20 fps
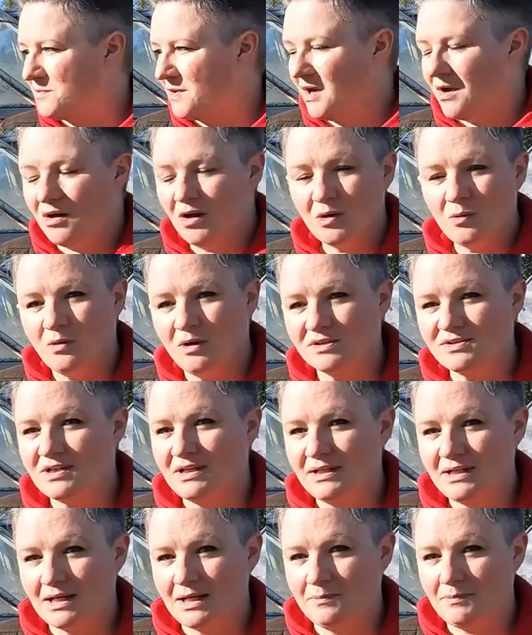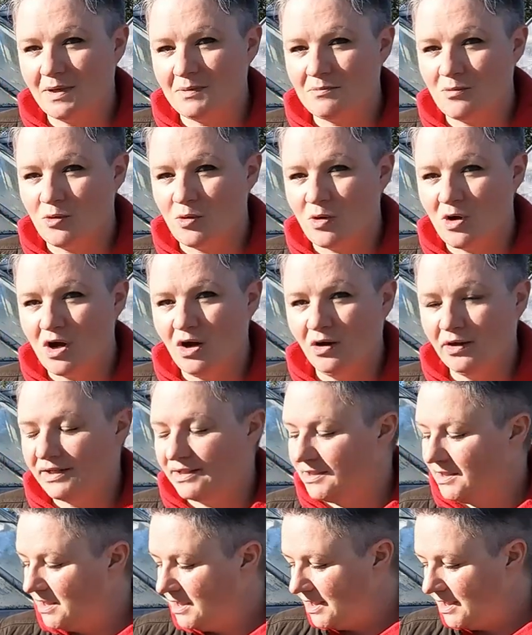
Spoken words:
but I want a little bit more height,